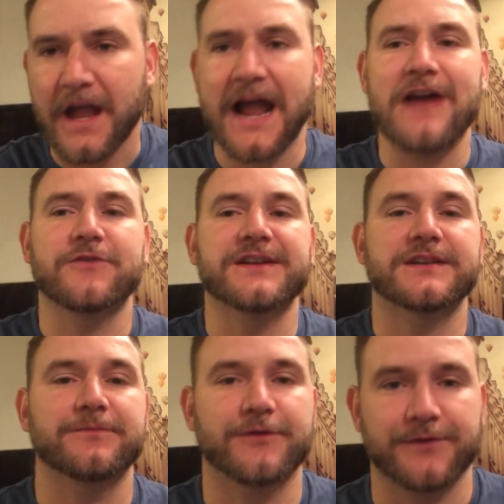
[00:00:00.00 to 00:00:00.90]
I have read
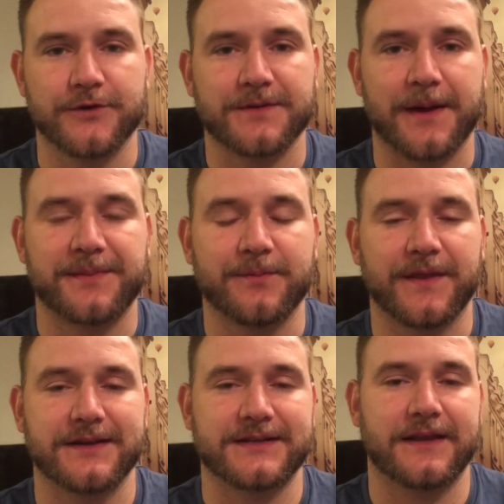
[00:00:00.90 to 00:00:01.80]
some reviews about
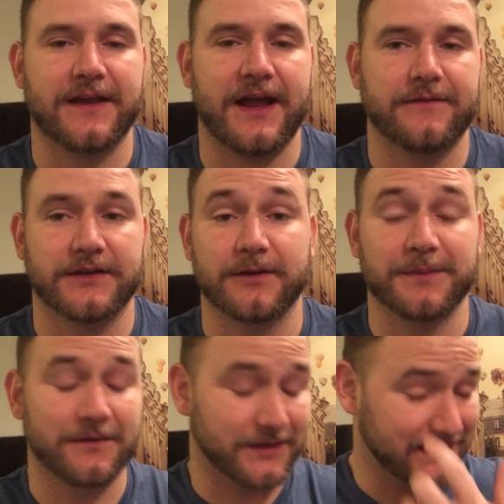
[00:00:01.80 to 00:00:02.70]
people that say they have a little
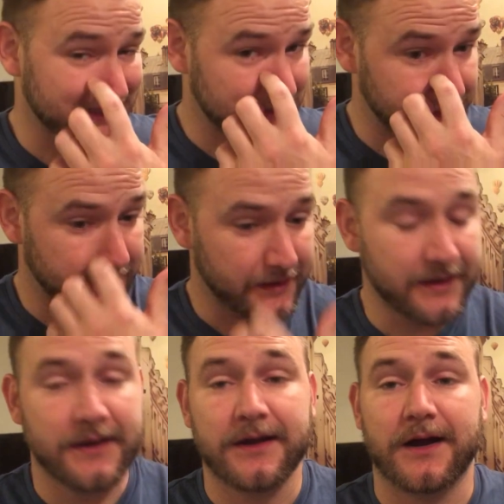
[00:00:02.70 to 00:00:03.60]
bit of a lisp,
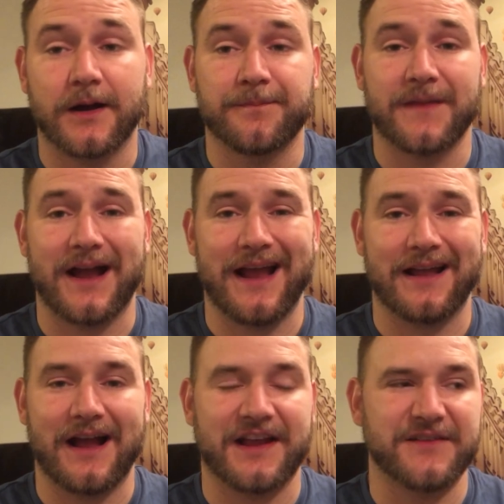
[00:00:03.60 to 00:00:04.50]
um,
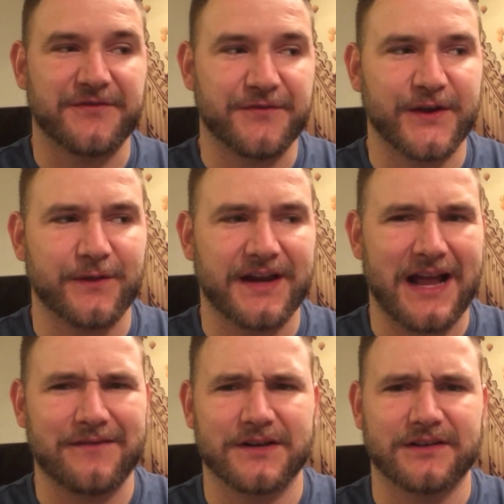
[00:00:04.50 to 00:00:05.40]
I, I can feel that I
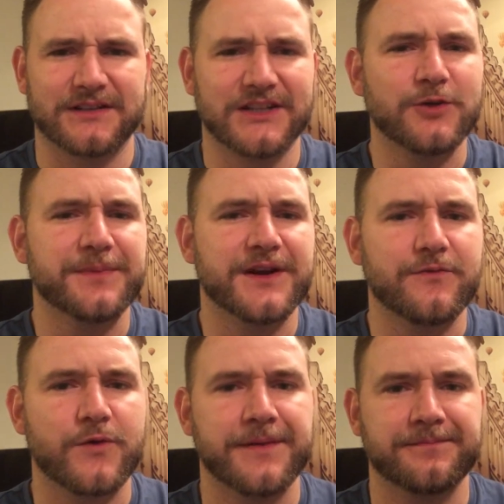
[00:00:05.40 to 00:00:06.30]
have a little bit
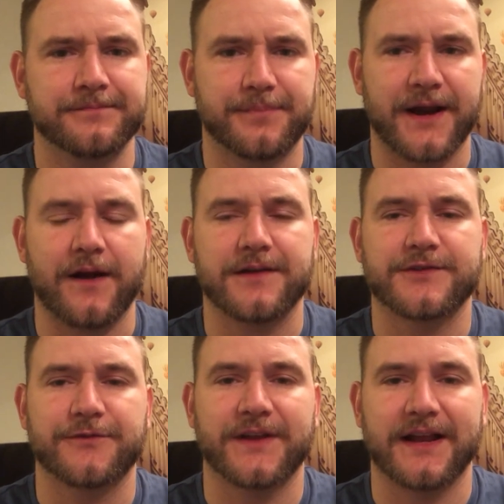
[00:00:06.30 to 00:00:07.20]
of one, but I
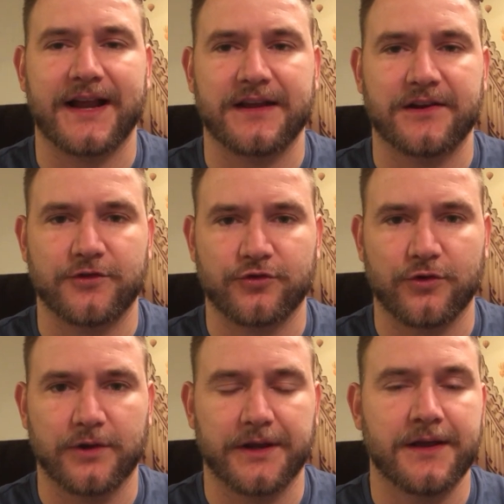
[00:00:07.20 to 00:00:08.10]
also feel like I can
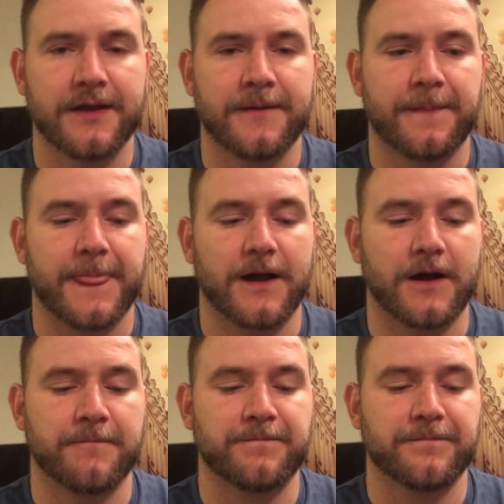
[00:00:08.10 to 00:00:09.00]
control it
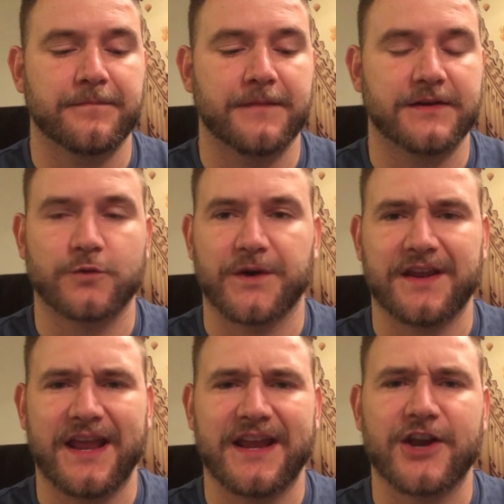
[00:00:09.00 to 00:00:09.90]
um, and to where you
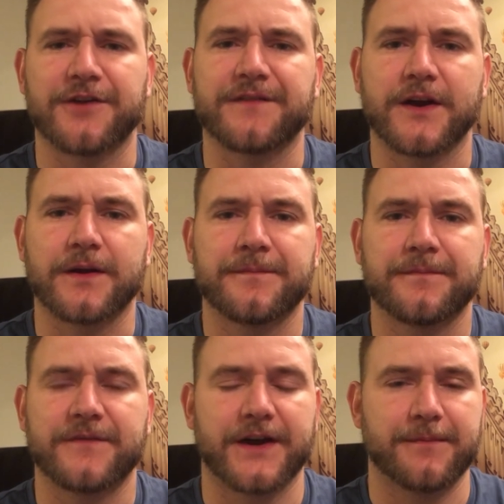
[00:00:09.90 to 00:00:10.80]
can't hear it very,
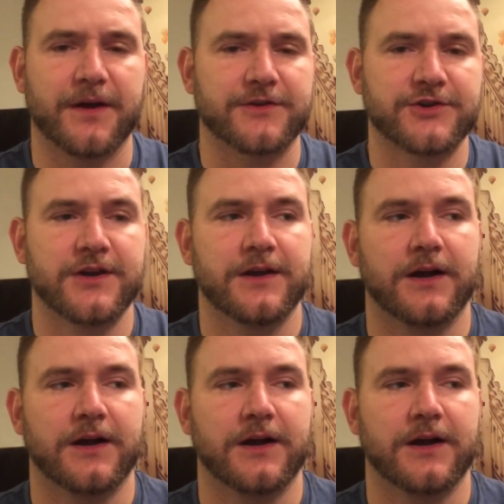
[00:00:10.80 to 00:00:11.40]
very much.